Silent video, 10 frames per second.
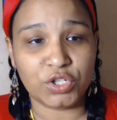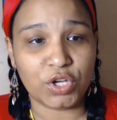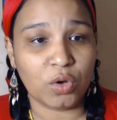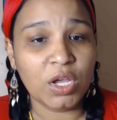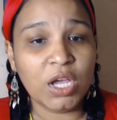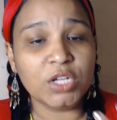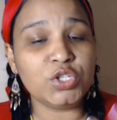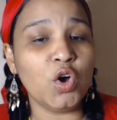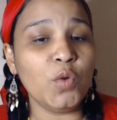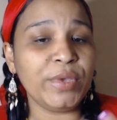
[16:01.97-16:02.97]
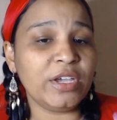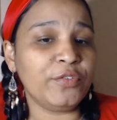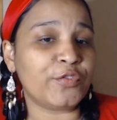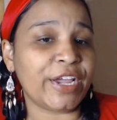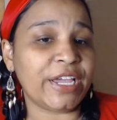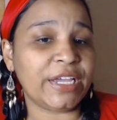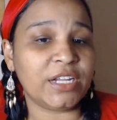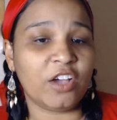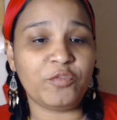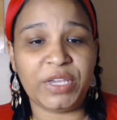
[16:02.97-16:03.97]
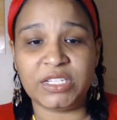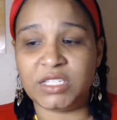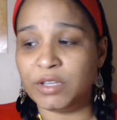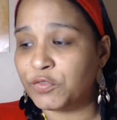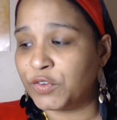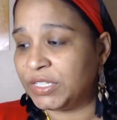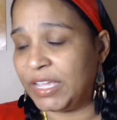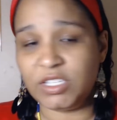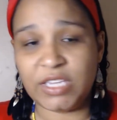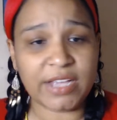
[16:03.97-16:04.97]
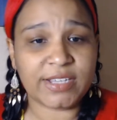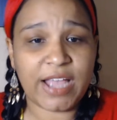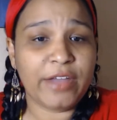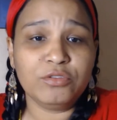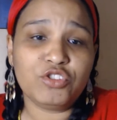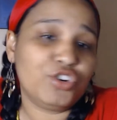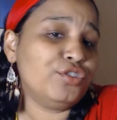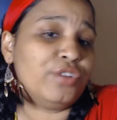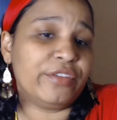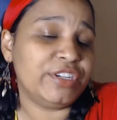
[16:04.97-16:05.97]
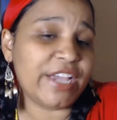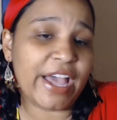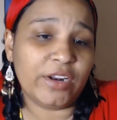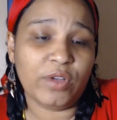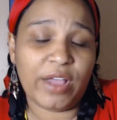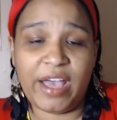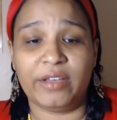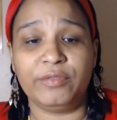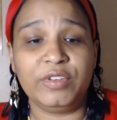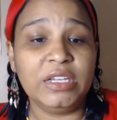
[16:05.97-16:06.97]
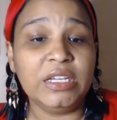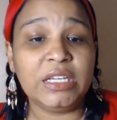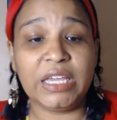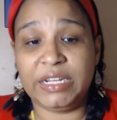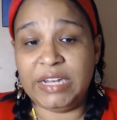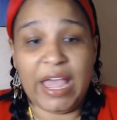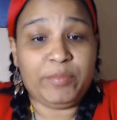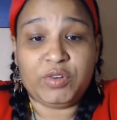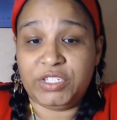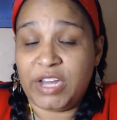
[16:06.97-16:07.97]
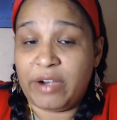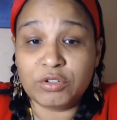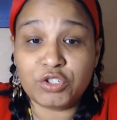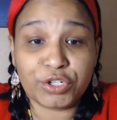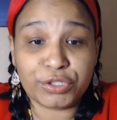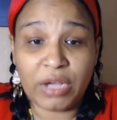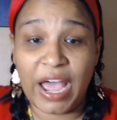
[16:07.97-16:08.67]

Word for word: know, don't be afraid of being different. Like yes, I don't journal every day. I don't have an elaborate tarot journal.